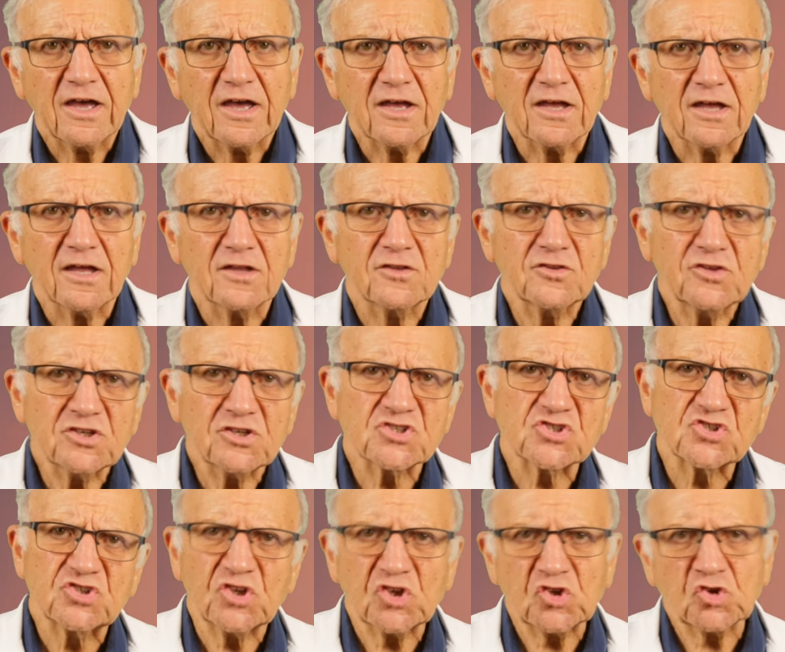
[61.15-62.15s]
Uh,
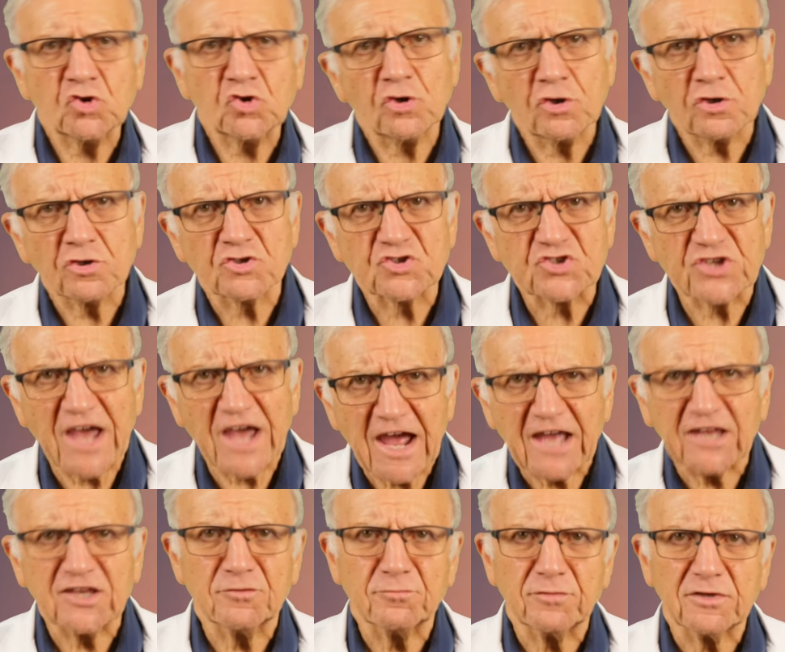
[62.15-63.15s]
this deters
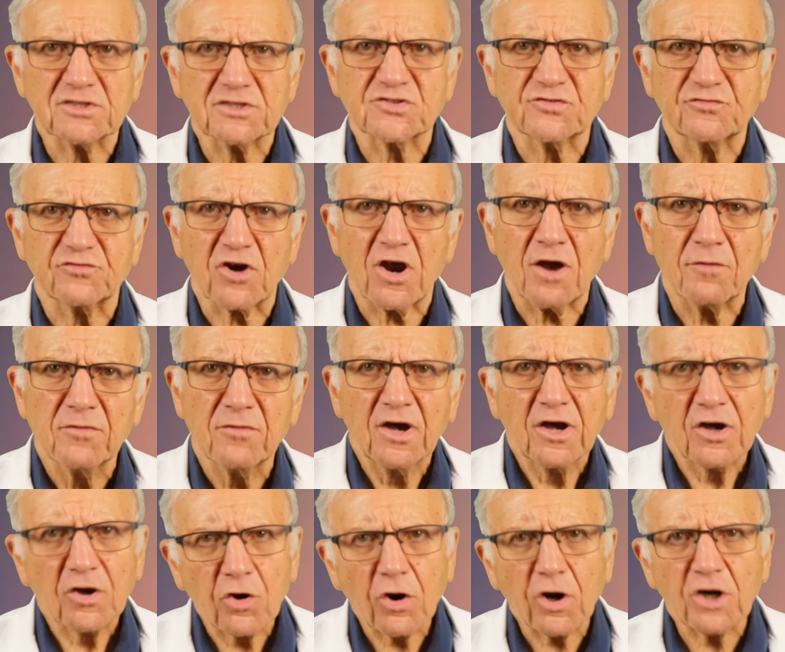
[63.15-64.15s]
animals from
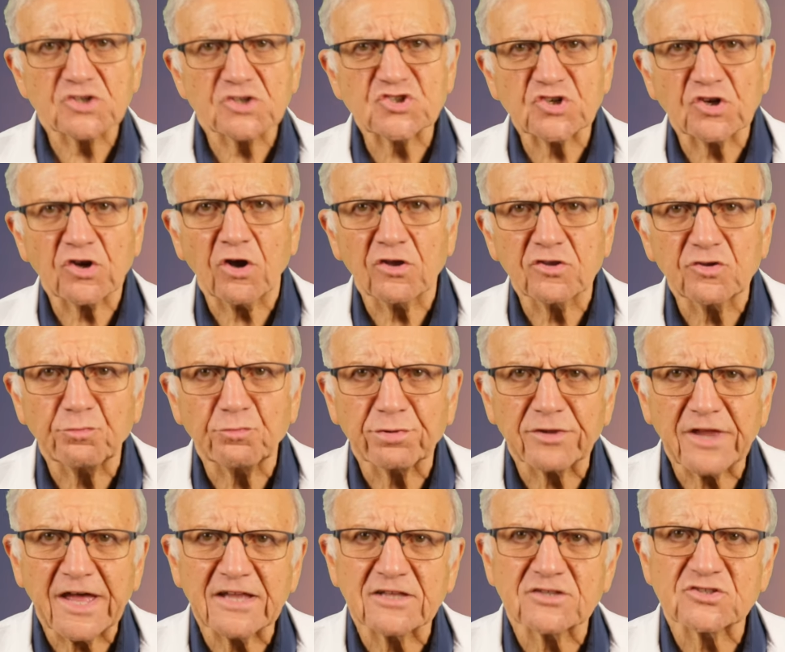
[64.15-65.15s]
gorging on the
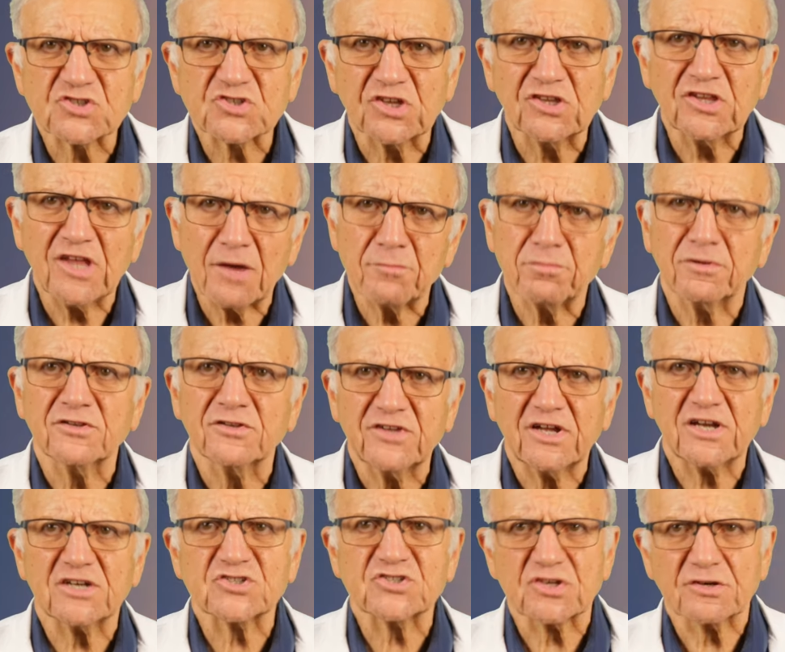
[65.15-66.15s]
plants, enabling
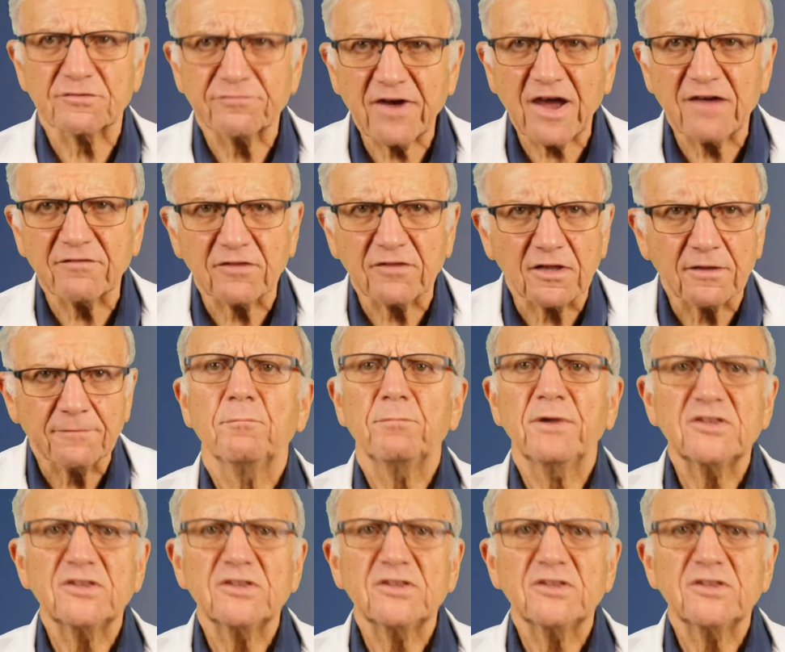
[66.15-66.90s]
their survival.